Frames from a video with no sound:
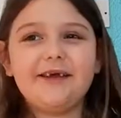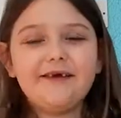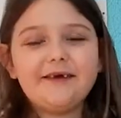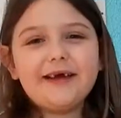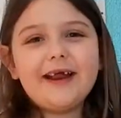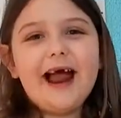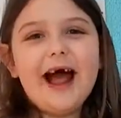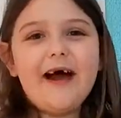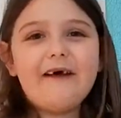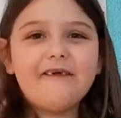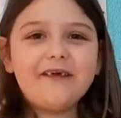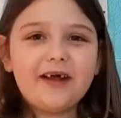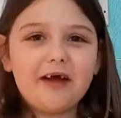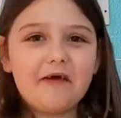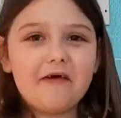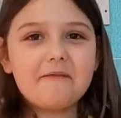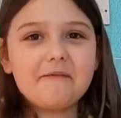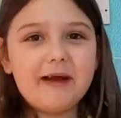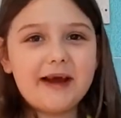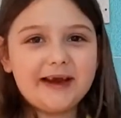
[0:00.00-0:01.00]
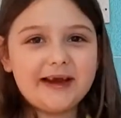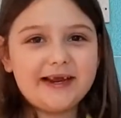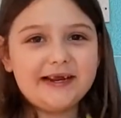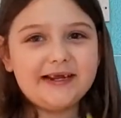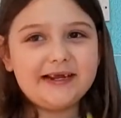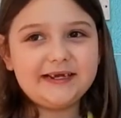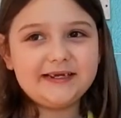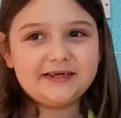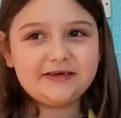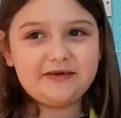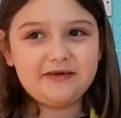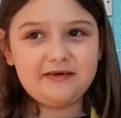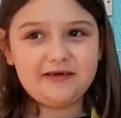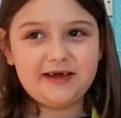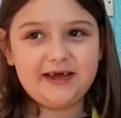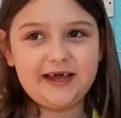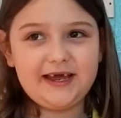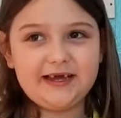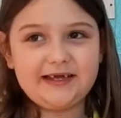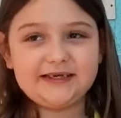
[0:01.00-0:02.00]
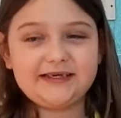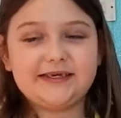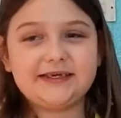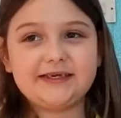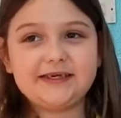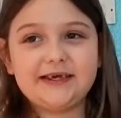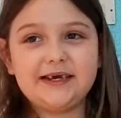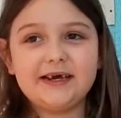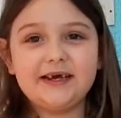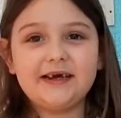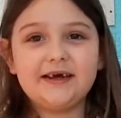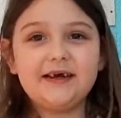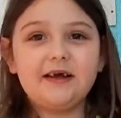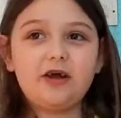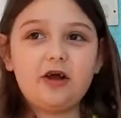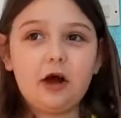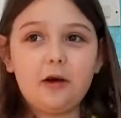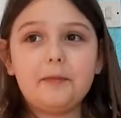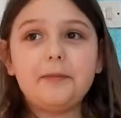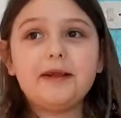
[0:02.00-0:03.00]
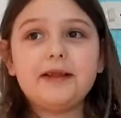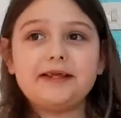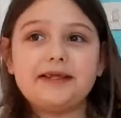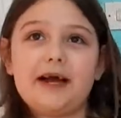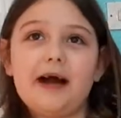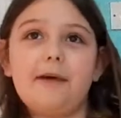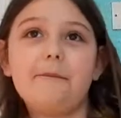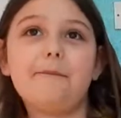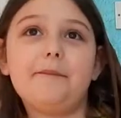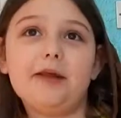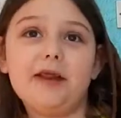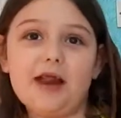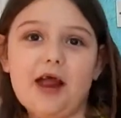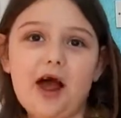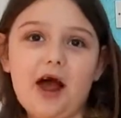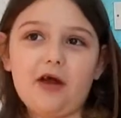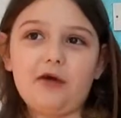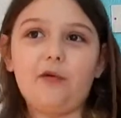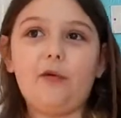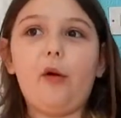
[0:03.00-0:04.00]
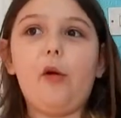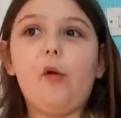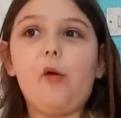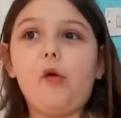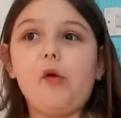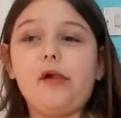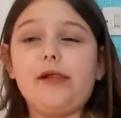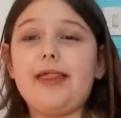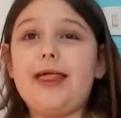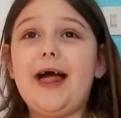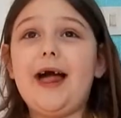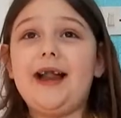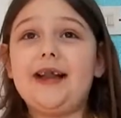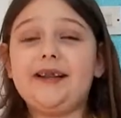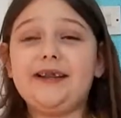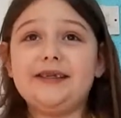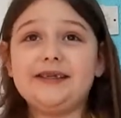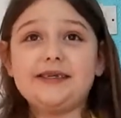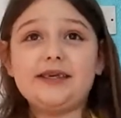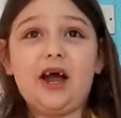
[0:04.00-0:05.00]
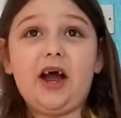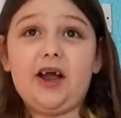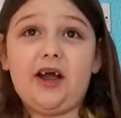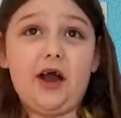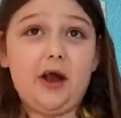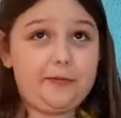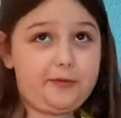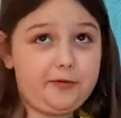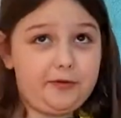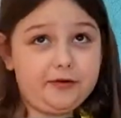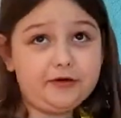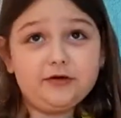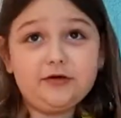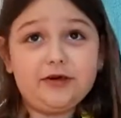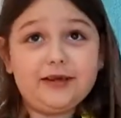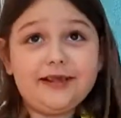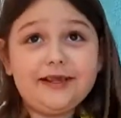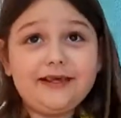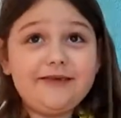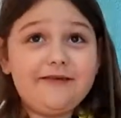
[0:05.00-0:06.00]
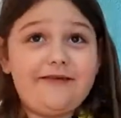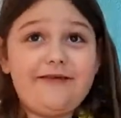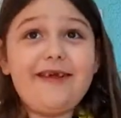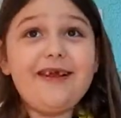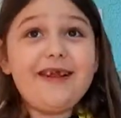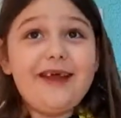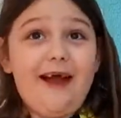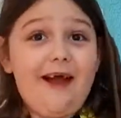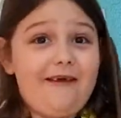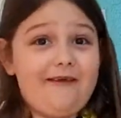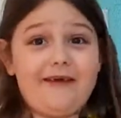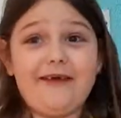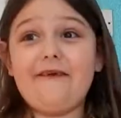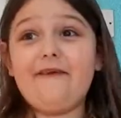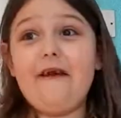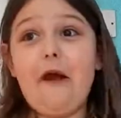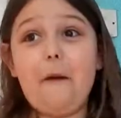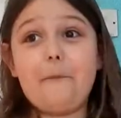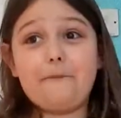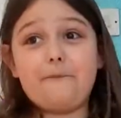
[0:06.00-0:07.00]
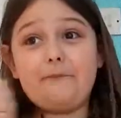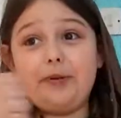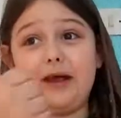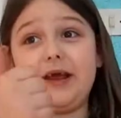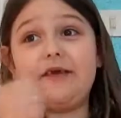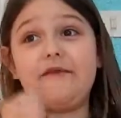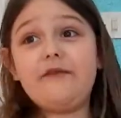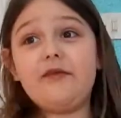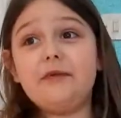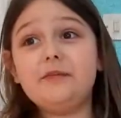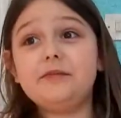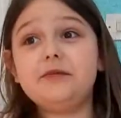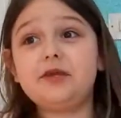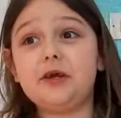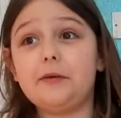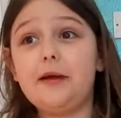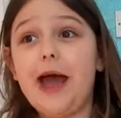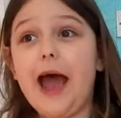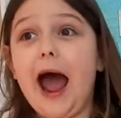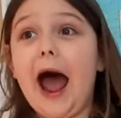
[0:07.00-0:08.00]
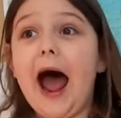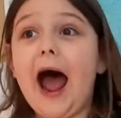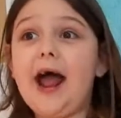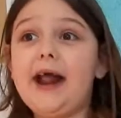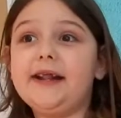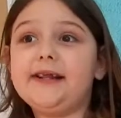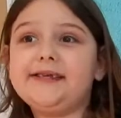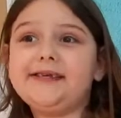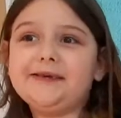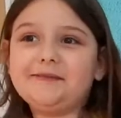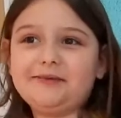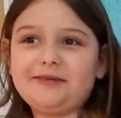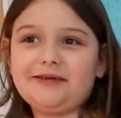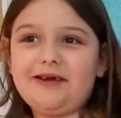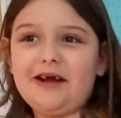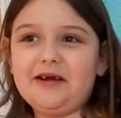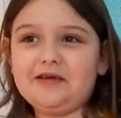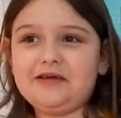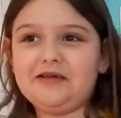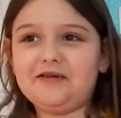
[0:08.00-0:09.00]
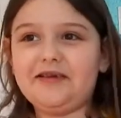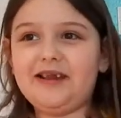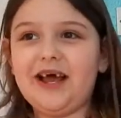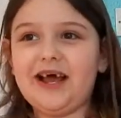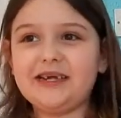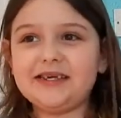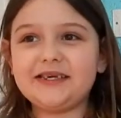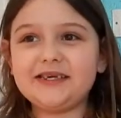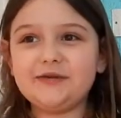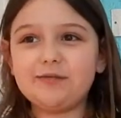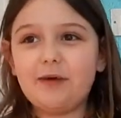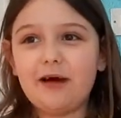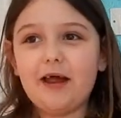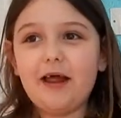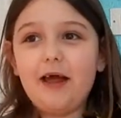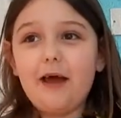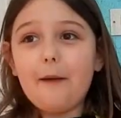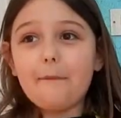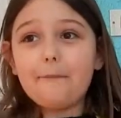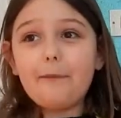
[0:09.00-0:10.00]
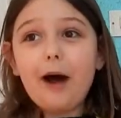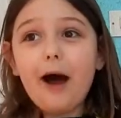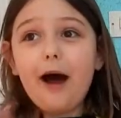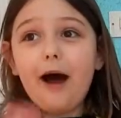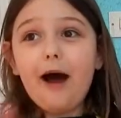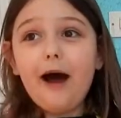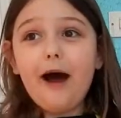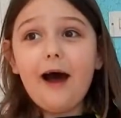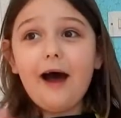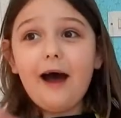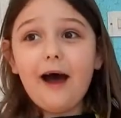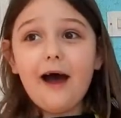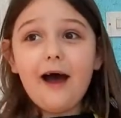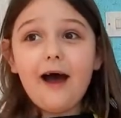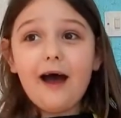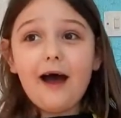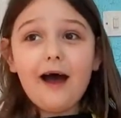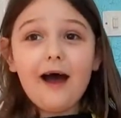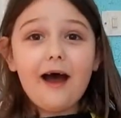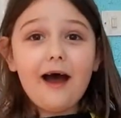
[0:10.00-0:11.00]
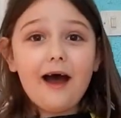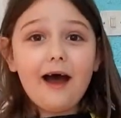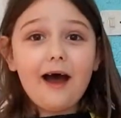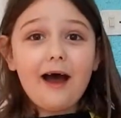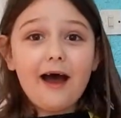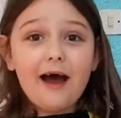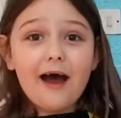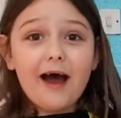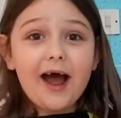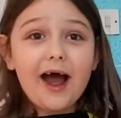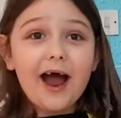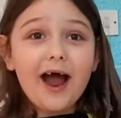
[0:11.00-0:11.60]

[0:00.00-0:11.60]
you going to have a go at making these cookies? Comment down below. And I hope you enjoyed this video. Give it a big thumbs up and subscribe to Eliza as well. Bye!